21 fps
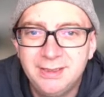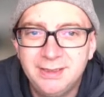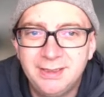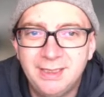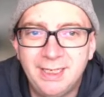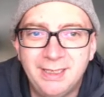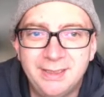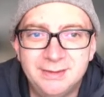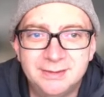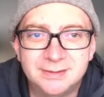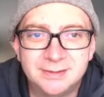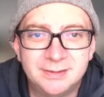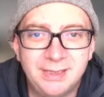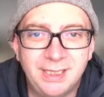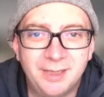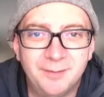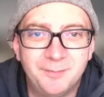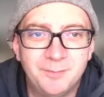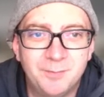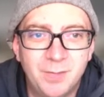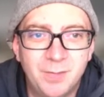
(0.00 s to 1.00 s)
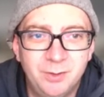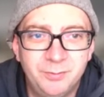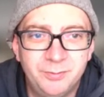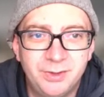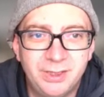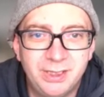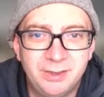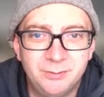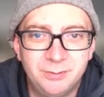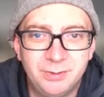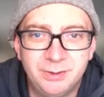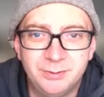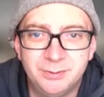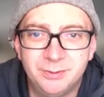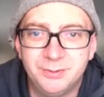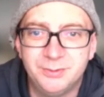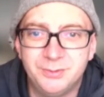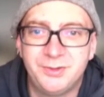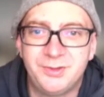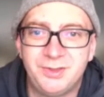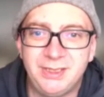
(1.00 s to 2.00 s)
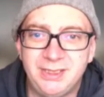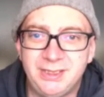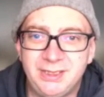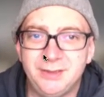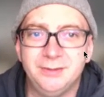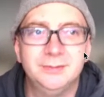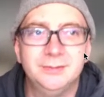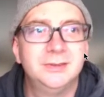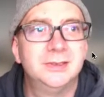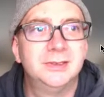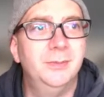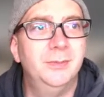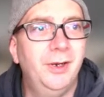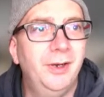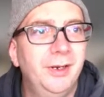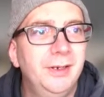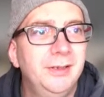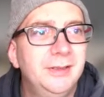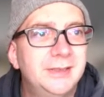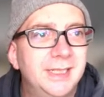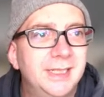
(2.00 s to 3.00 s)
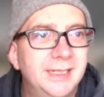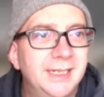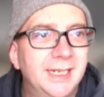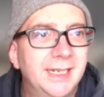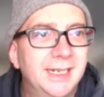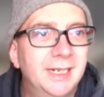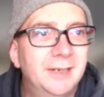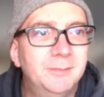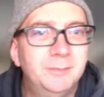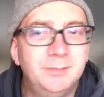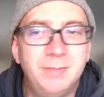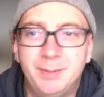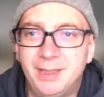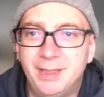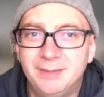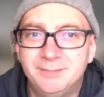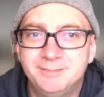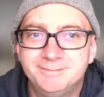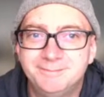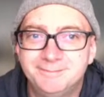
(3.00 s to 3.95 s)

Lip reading: And yeah, hopefully we will see you tomorrow. Take care now. Bye-bye.